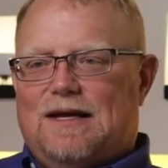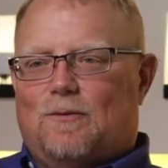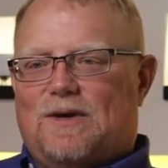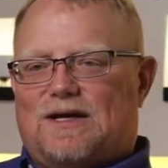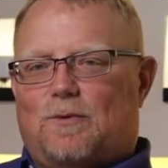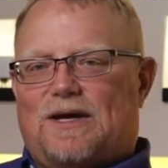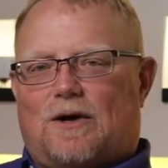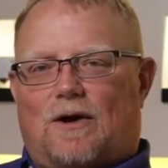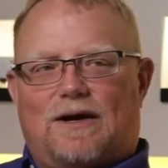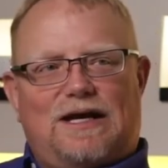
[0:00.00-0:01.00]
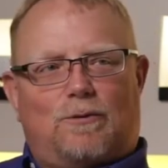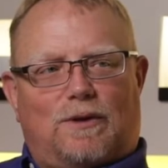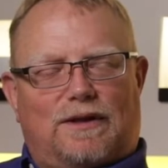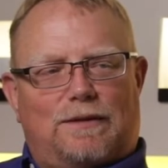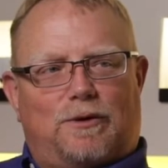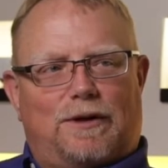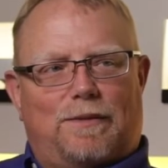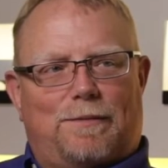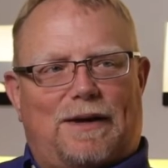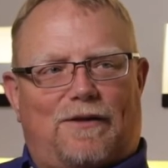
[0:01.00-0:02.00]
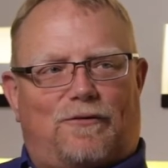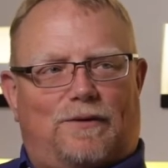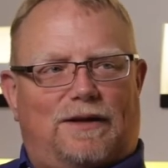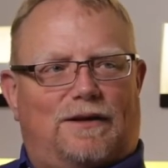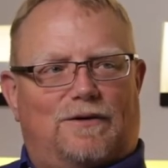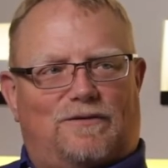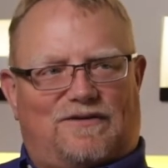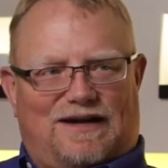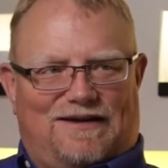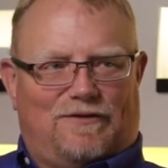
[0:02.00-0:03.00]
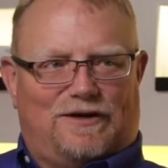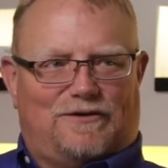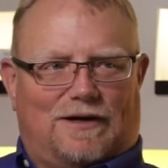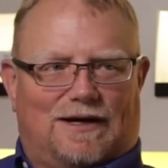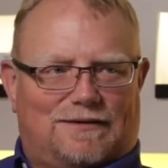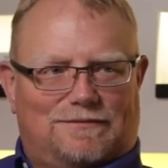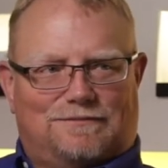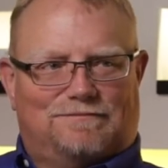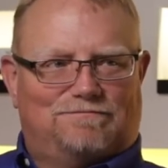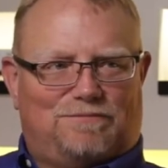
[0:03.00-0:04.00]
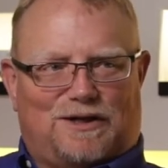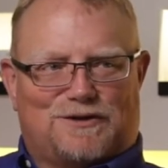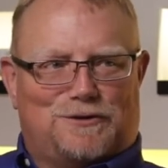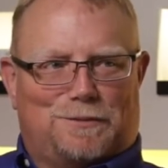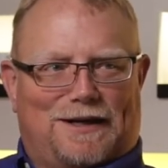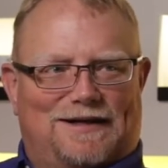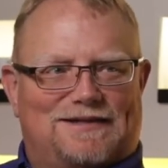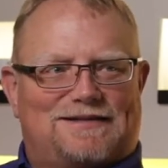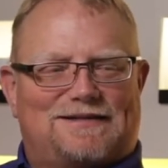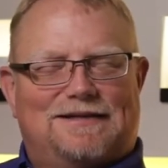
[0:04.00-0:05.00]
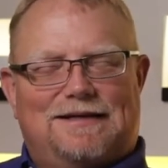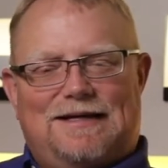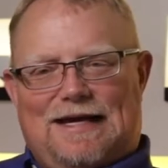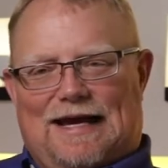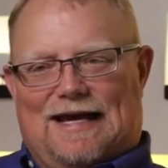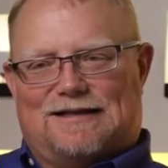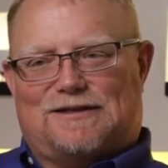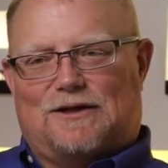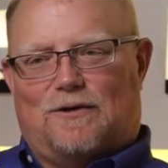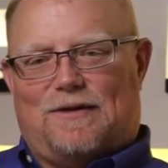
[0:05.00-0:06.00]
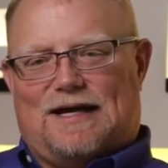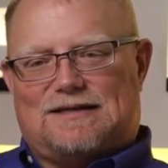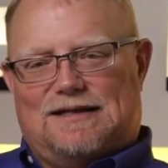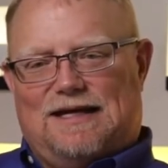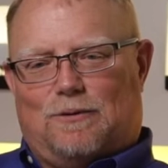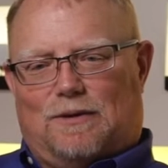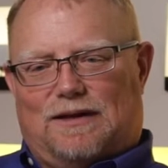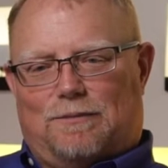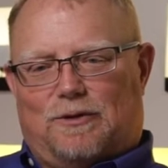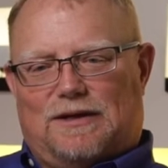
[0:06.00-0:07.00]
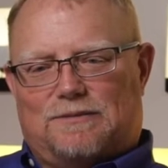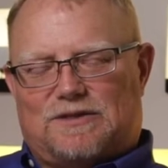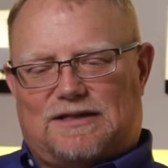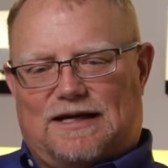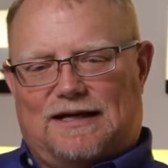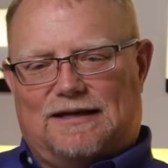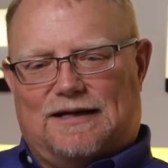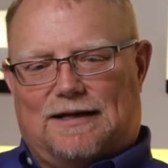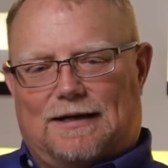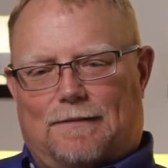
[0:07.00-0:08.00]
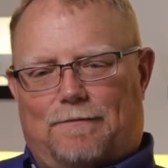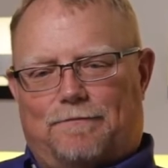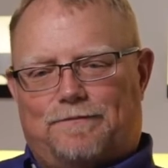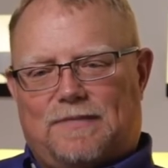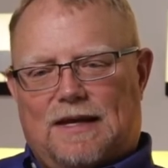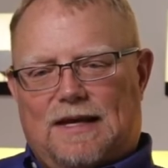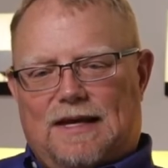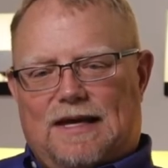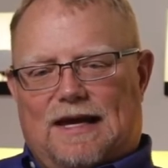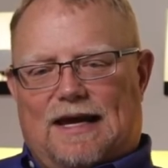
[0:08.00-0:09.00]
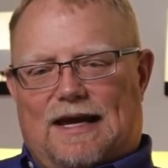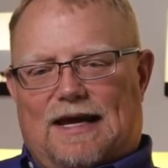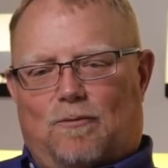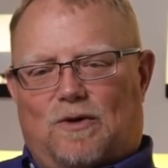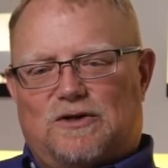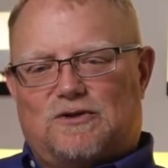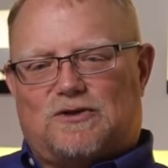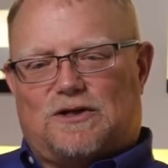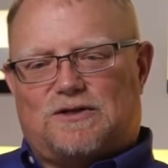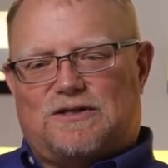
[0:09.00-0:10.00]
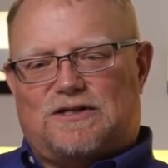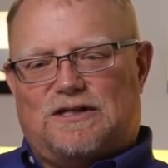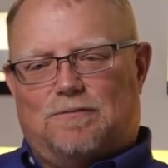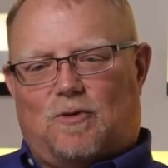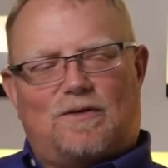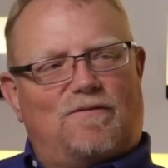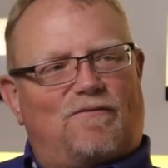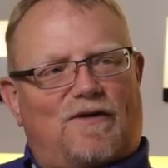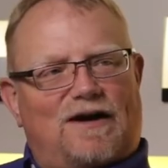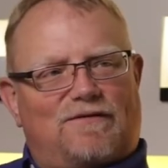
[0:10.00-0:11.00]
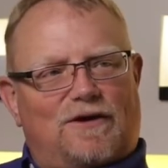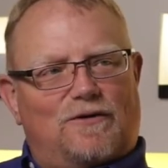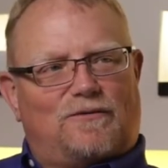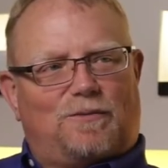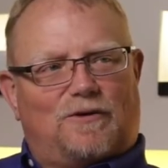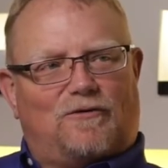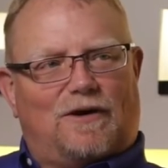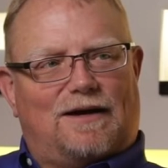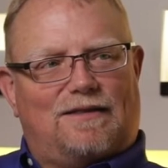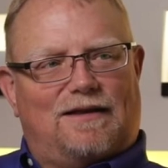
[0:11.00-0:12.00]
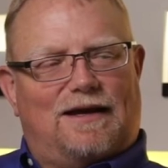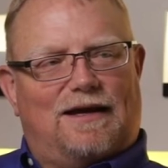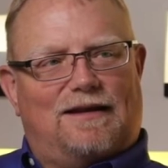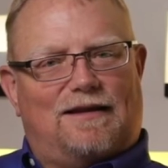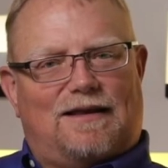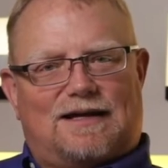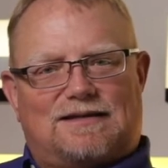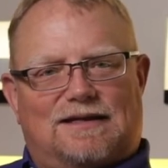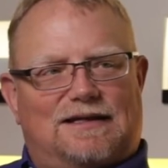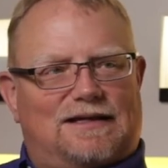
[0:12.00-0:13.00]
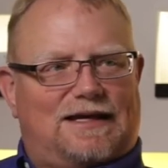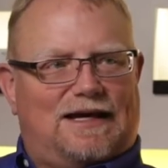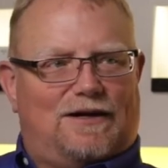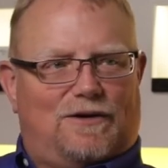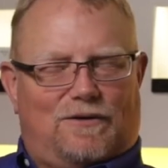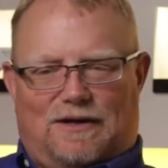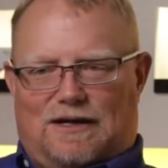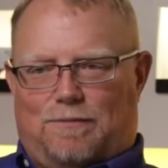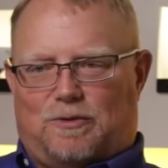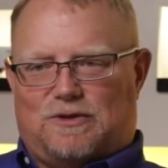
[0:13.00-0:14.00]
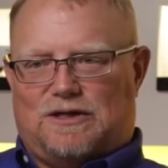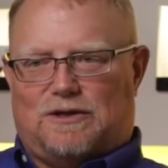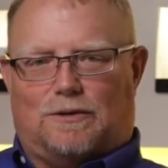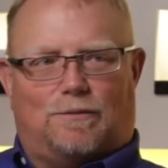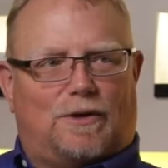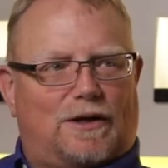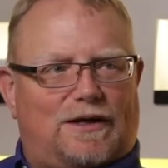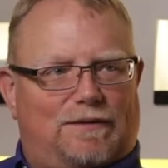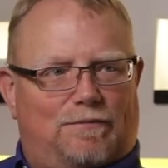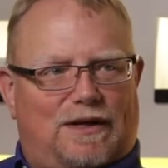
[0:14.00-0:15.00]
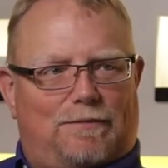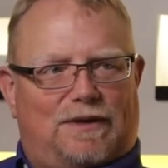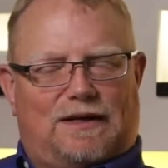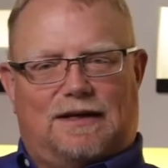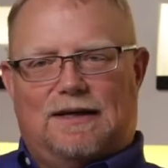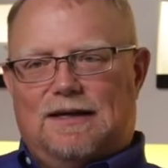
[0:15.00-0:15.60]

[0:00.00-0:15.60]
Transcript: We call equilibrium about 3 loads to every truck, plus or minus. And so that's an equilibrium state. And when you start to see more than 5 loads per truck, then that's an indicator that a particular market may be